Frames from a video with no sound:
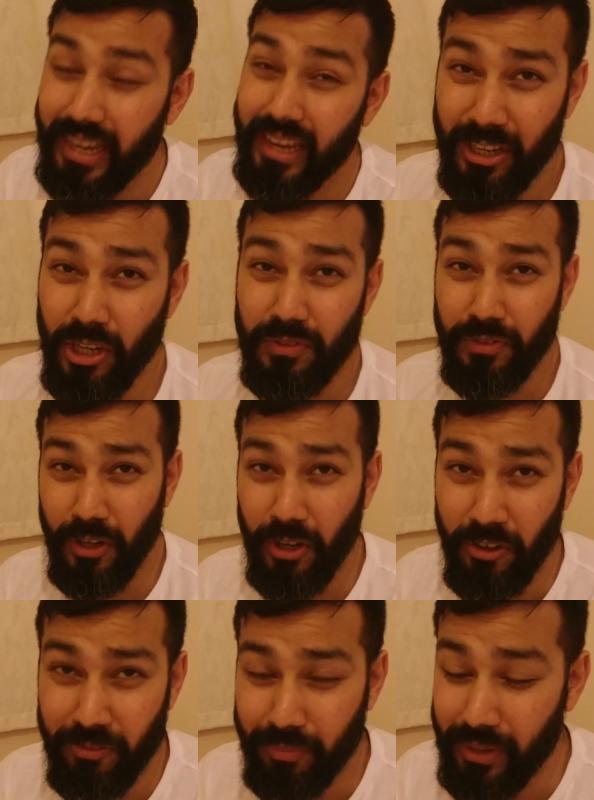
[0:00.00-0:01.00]
It goes for a
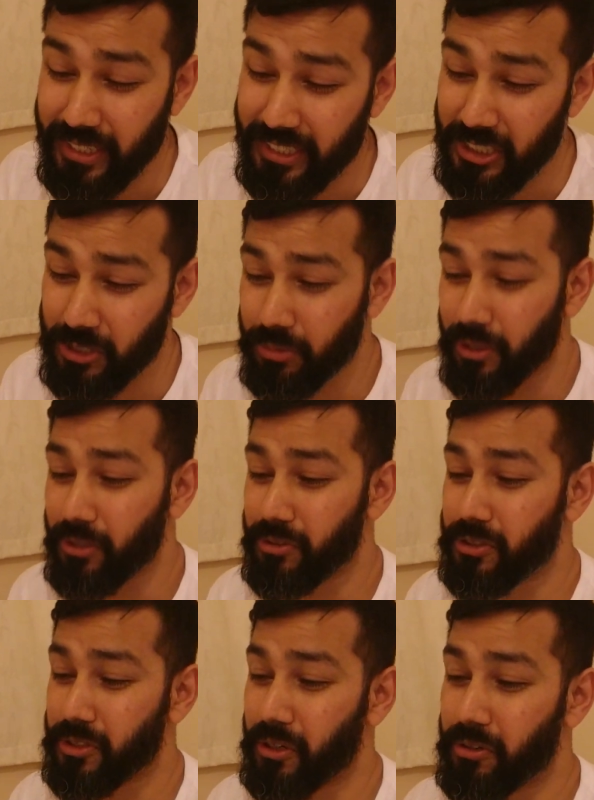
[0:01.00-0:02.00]
lot of money as well,
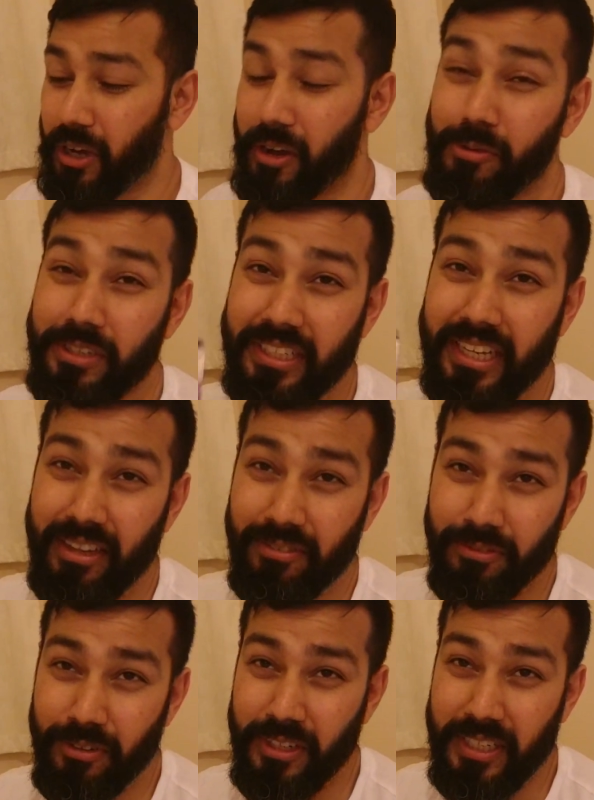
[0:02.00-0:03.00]
so I wanted to get a
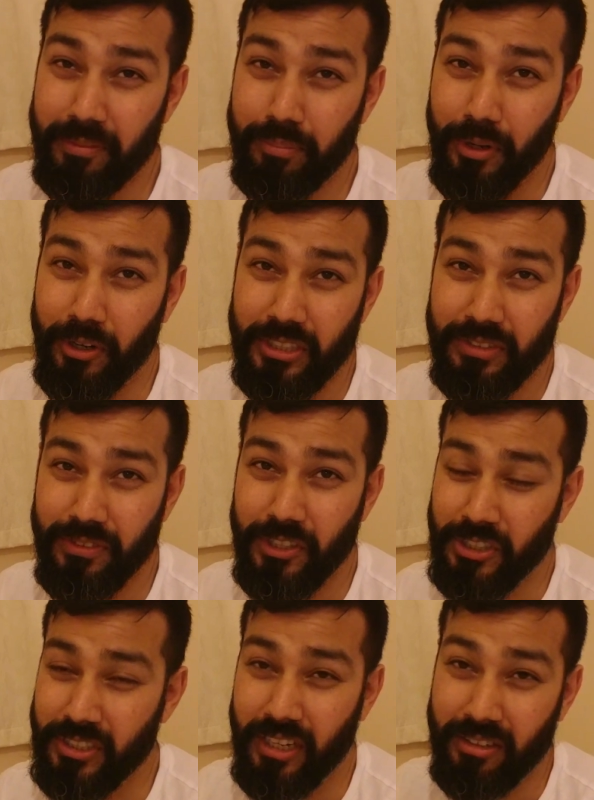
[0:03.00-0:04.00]
fully boxed
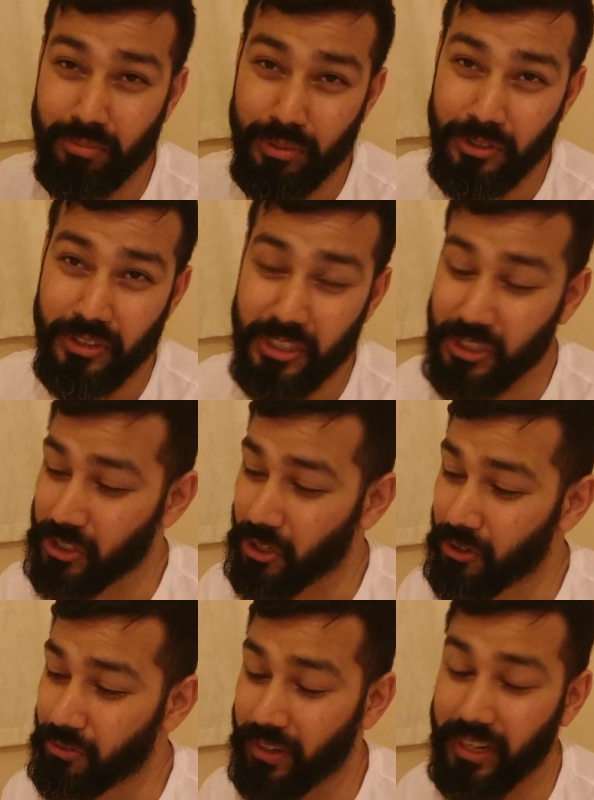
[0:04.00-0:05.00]
version that I can put on the
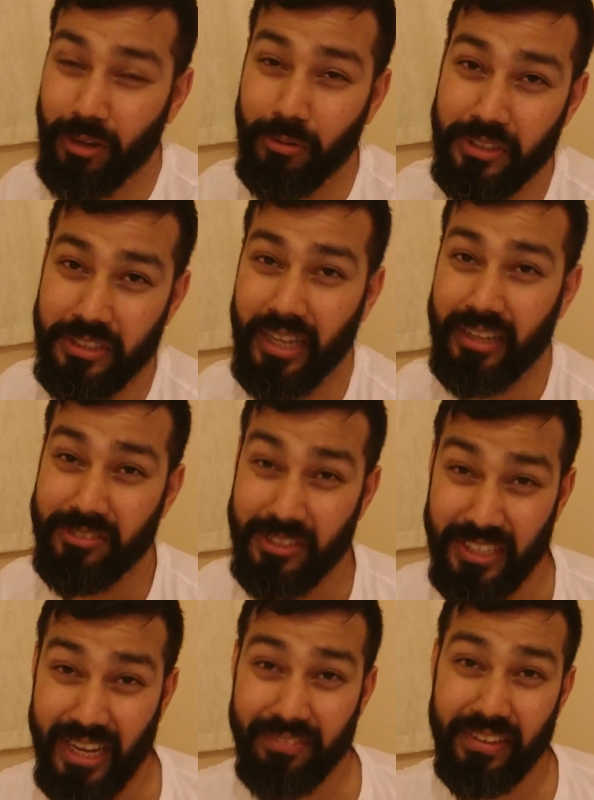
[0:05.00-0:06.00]
shelf, and I wanted to
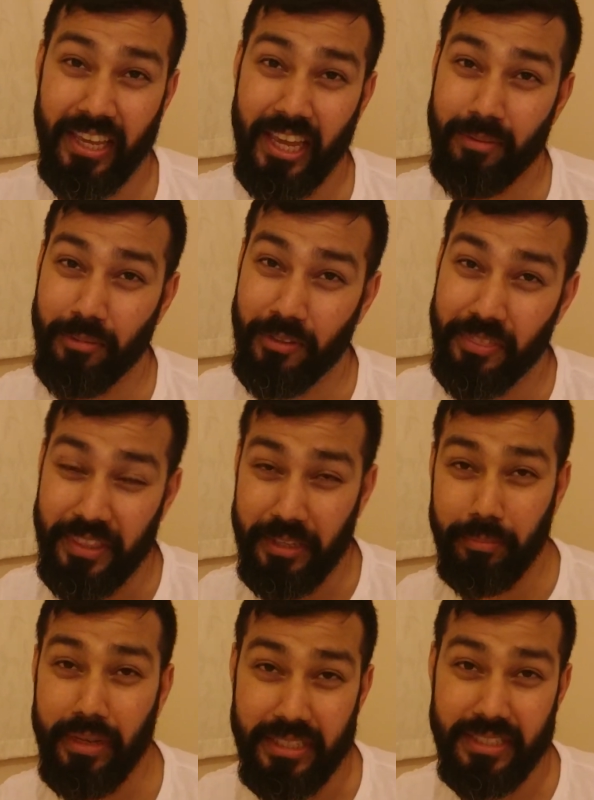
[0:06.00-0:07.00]
also have the game on
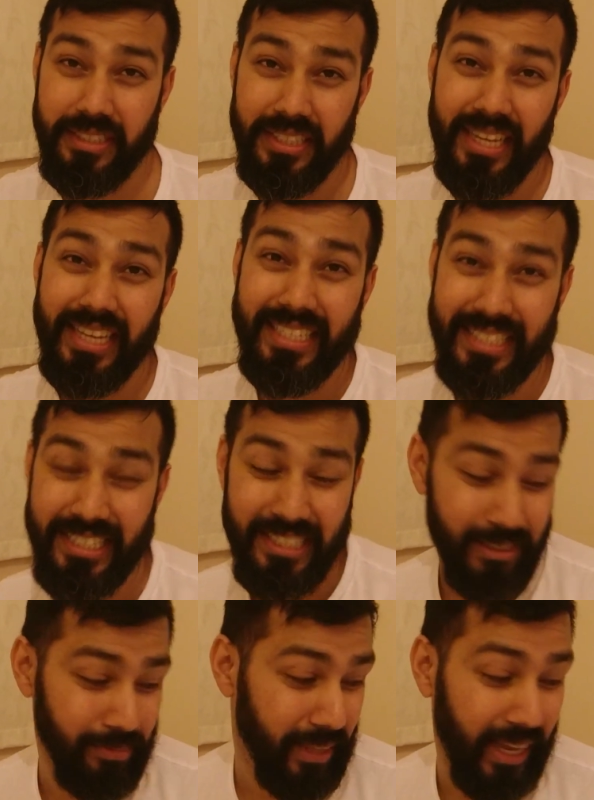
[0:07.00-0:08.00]
the best
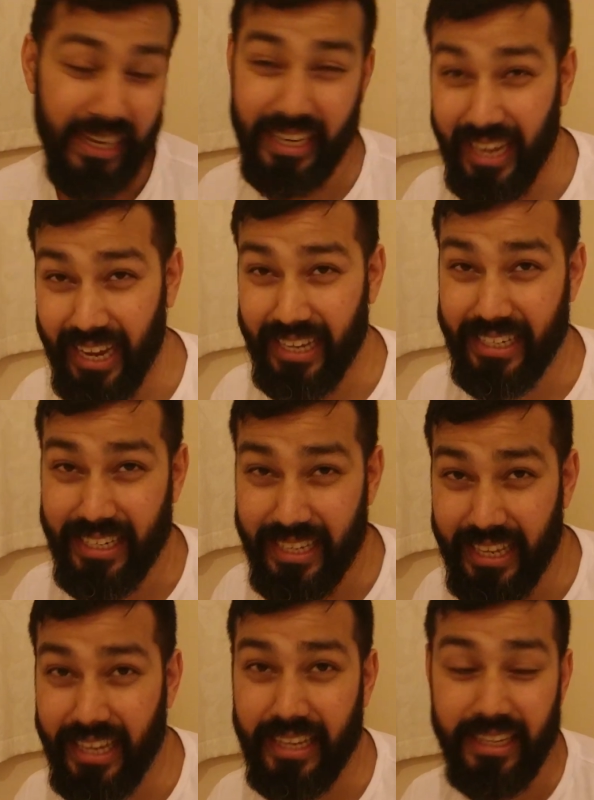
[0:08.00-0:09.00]
system that I can
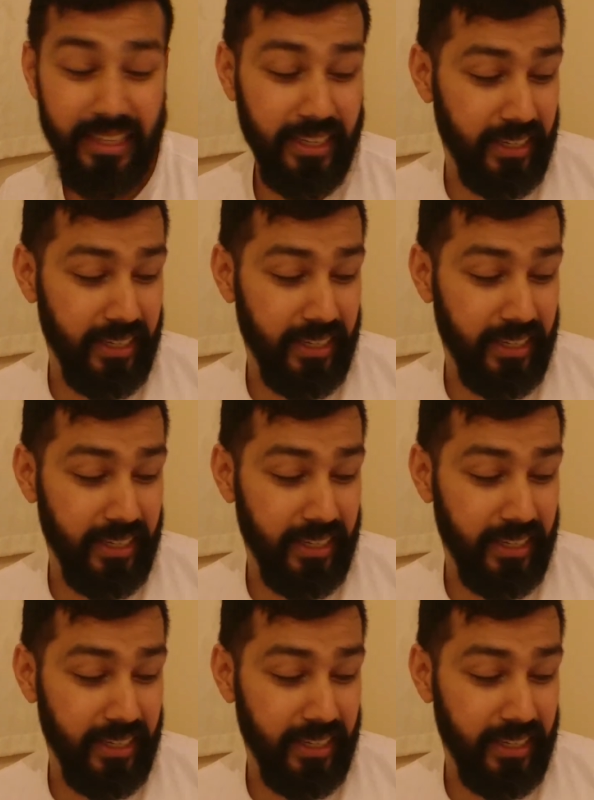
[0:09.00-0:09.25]
get.